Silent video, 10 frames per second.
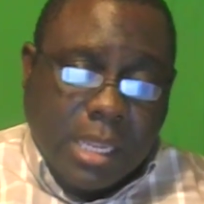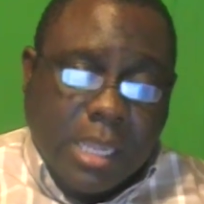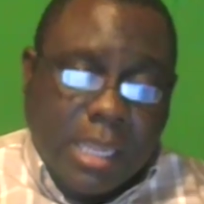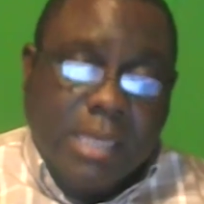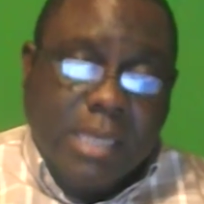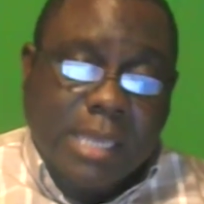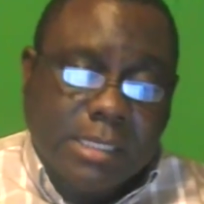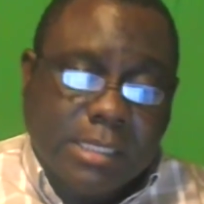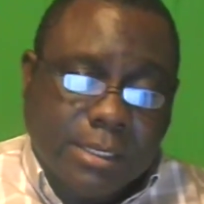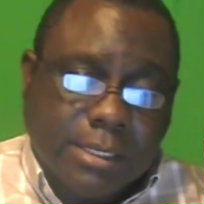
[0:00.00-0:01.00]
In
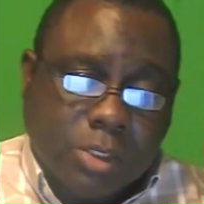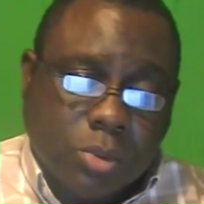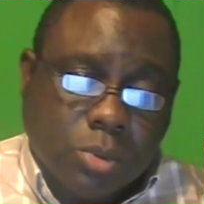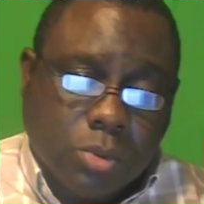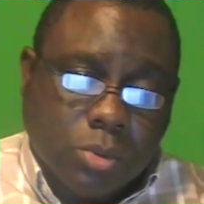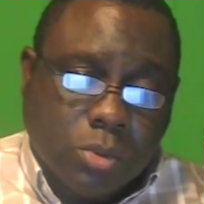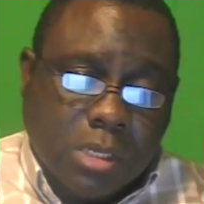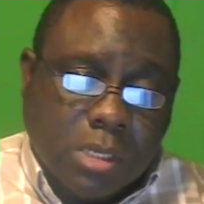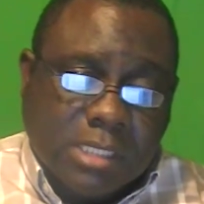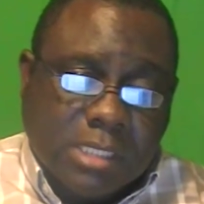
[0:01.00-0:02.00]
1982,
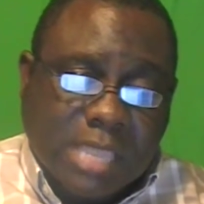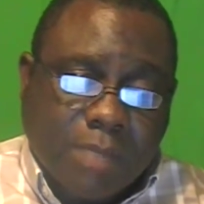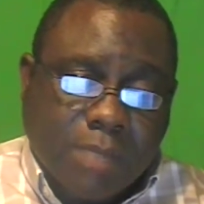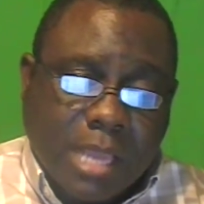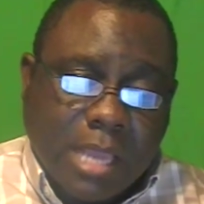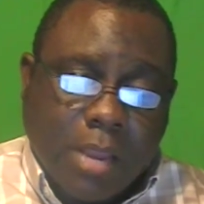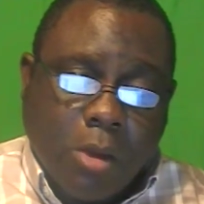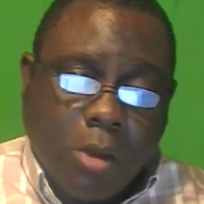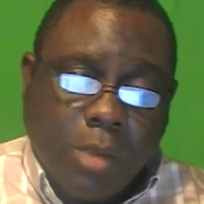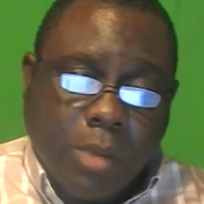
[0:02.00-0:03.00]
Zachman had
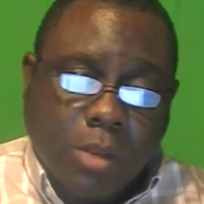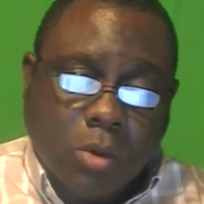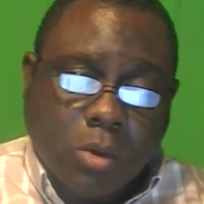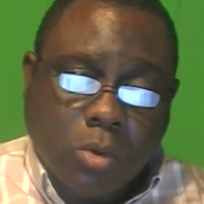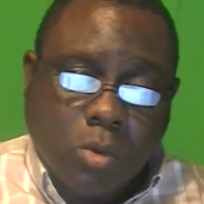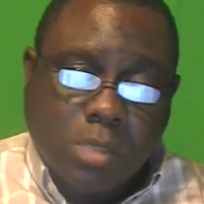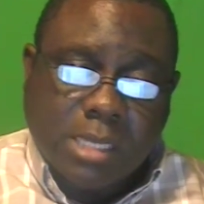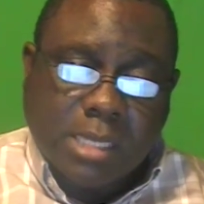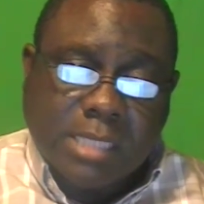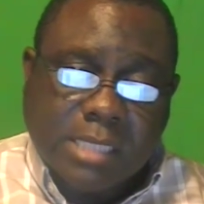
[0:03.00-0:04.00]
already concluded
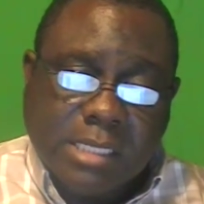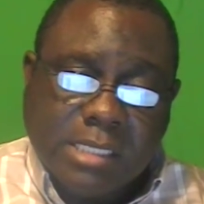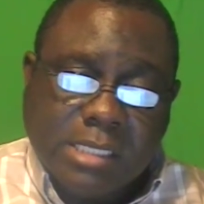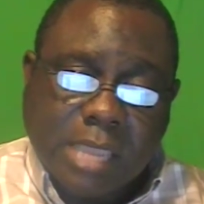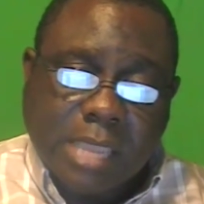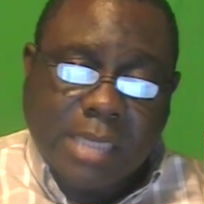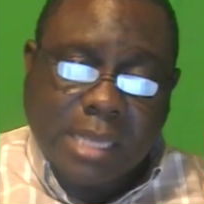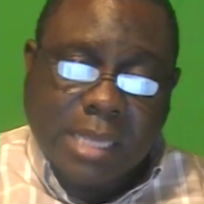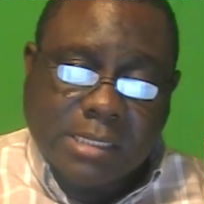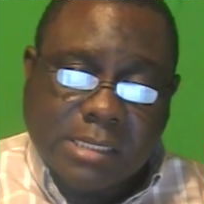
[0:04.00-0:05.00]
that these
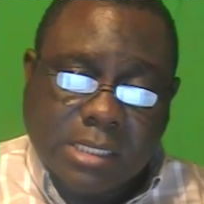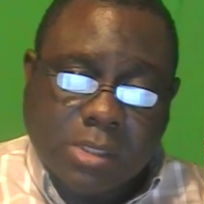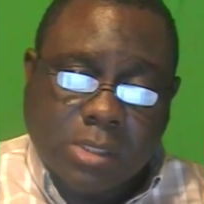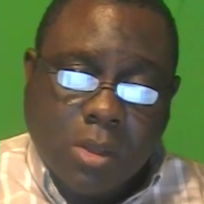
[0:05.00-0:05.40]
analyses